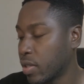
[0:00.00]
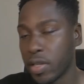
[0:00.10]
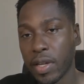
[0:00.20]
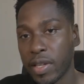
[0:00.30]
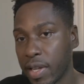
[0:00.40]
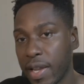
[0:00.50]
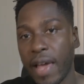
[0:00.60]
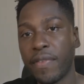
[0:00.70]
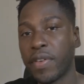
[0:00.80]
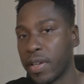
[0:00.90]
your
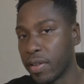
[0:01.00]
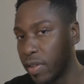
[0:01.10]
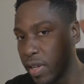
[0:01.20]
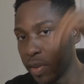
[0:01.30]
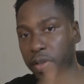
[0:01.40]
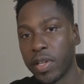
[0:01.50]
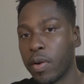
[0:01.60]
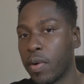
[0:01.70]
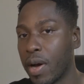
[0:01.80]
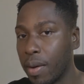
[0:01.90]
life can literally
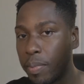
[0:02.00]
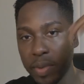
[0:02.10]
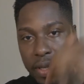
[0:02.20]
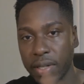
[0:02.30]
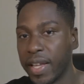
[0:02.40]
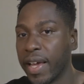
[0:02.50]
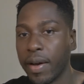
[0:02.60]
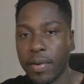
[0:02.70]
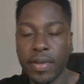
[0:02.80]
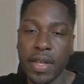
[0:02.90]
go up and
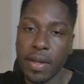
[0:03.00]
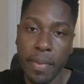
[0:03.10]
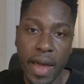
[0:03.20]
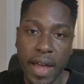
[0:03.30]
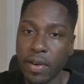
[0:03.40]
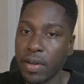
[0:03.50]
down in a matter